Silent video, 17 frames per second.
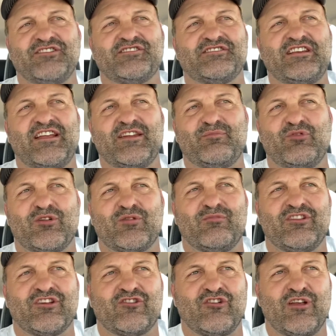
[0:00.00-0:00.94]
Just had to put them
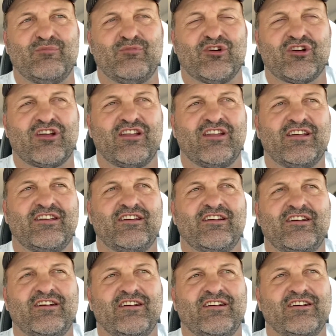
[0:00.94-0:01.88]
in the grade book, and
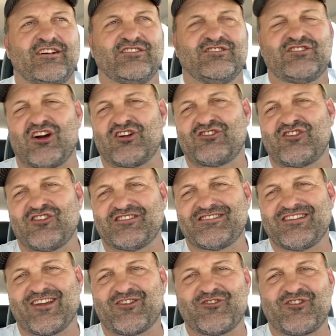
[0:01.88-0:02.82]
I talked to the
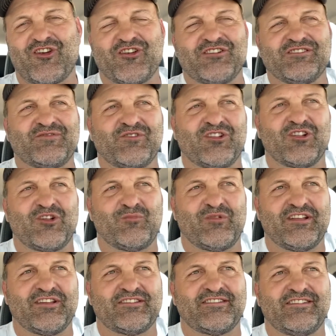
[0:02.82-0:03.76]
secretaries for a little bit.